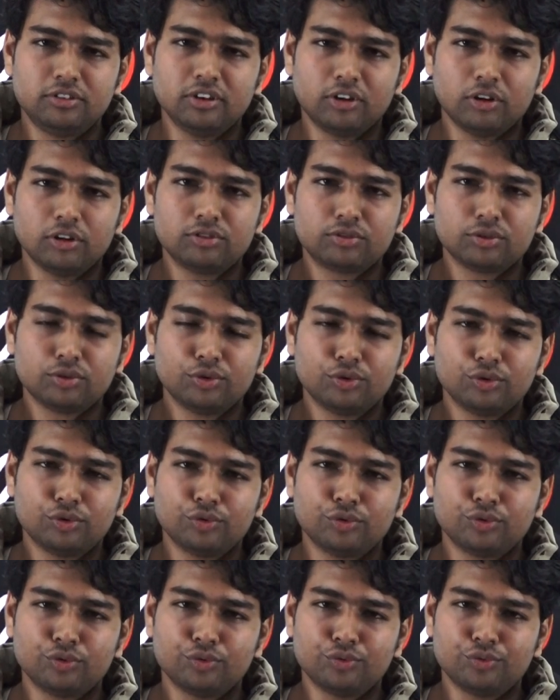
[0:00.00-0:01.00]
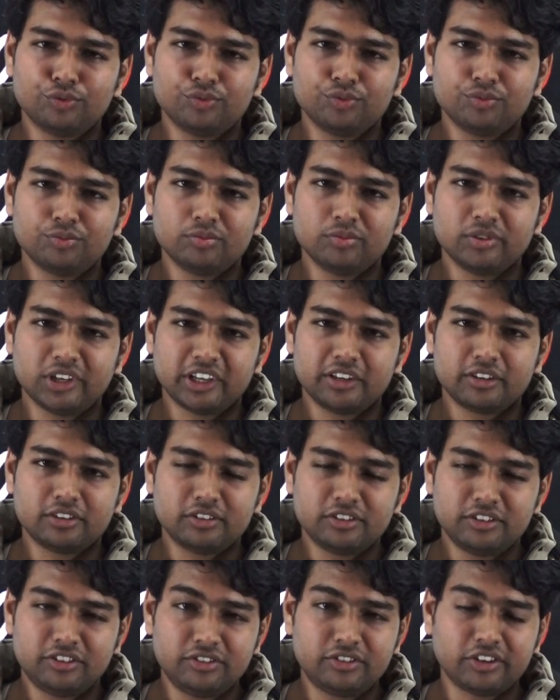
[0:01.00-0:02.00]
Also, like,
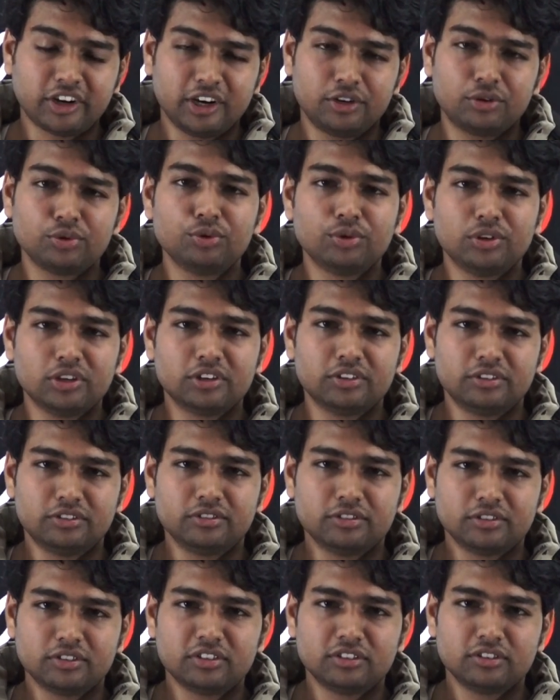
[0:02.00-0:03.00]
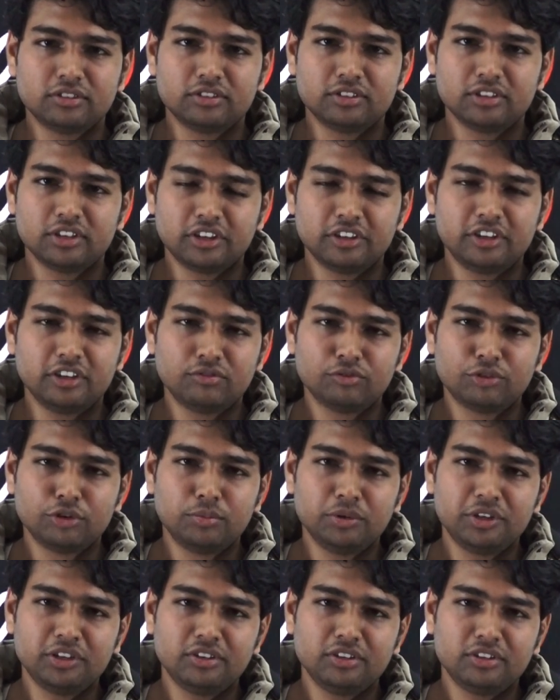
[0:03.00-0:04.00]
try to learn. Learning
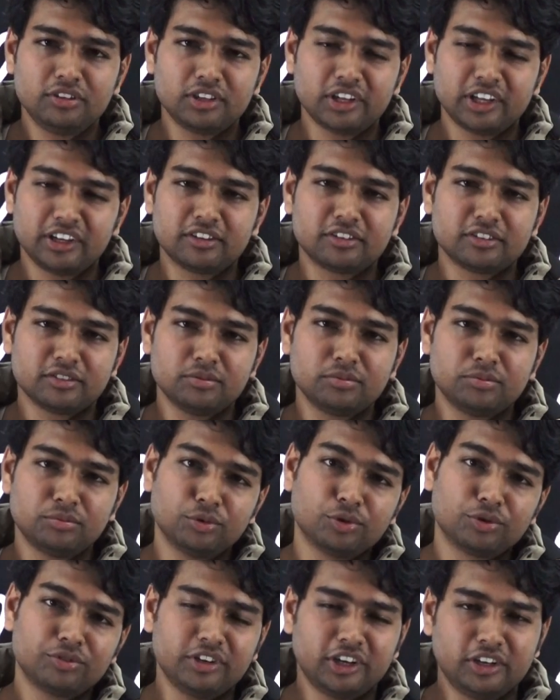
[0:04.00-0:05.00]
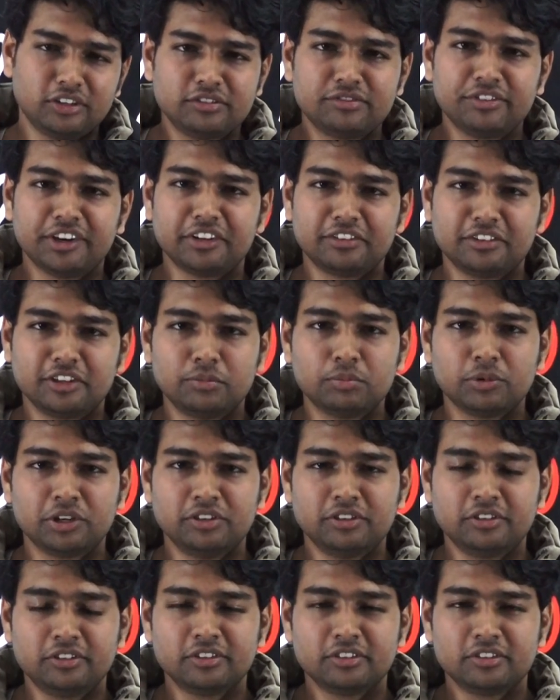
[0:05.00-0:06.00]
would be like more satisfying than
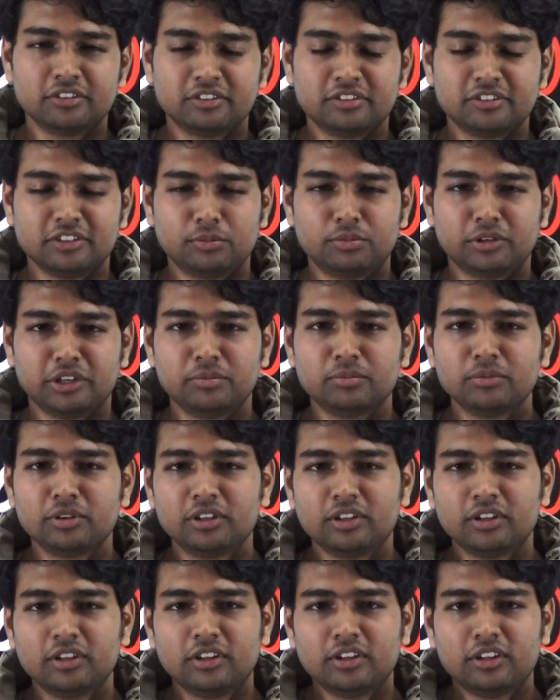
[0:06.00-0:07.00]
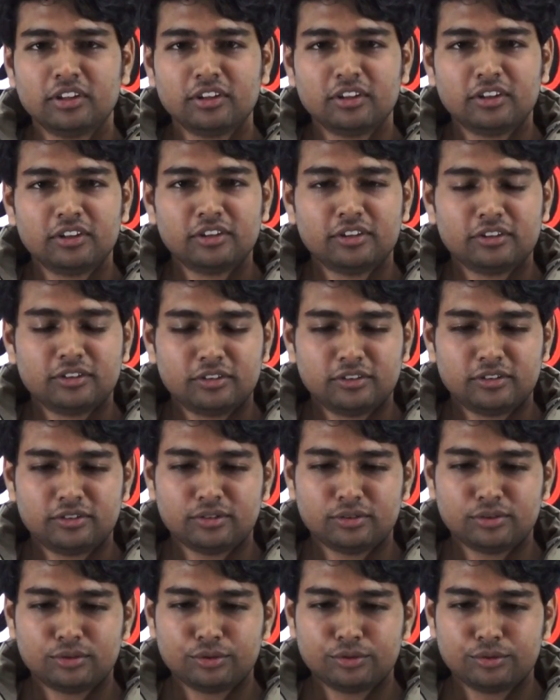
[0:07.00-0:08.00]
money sometimes.
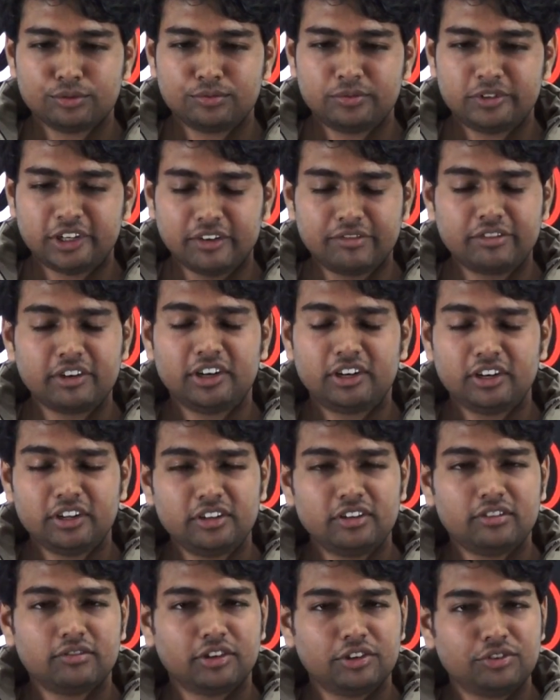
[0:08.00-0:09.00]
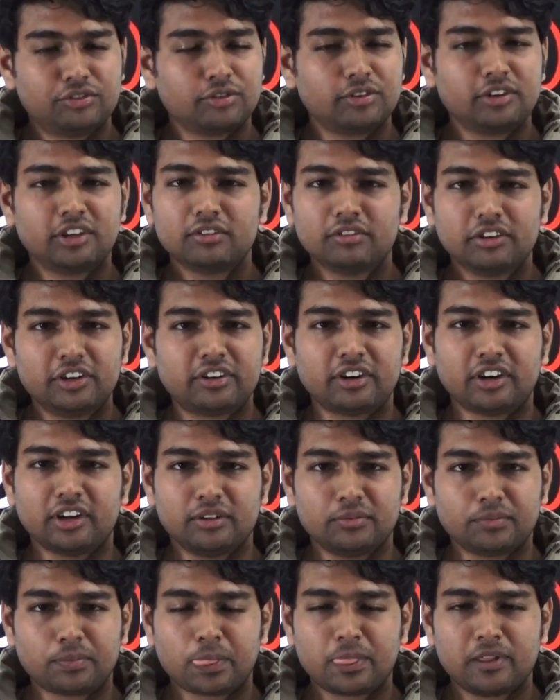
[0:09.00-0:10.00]
So definitely one should give a
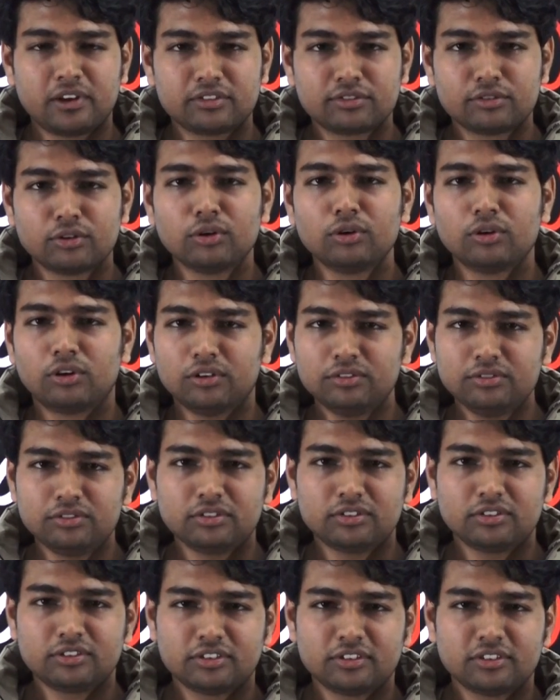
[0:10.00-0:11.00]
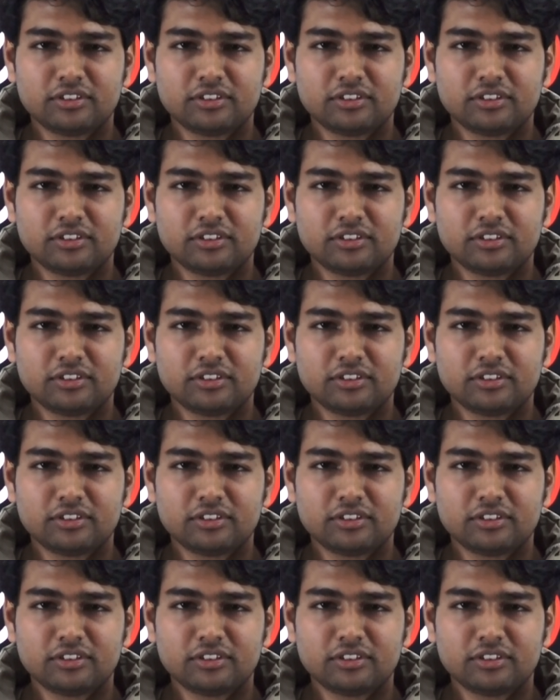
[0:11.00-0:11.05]
try. There is no loss.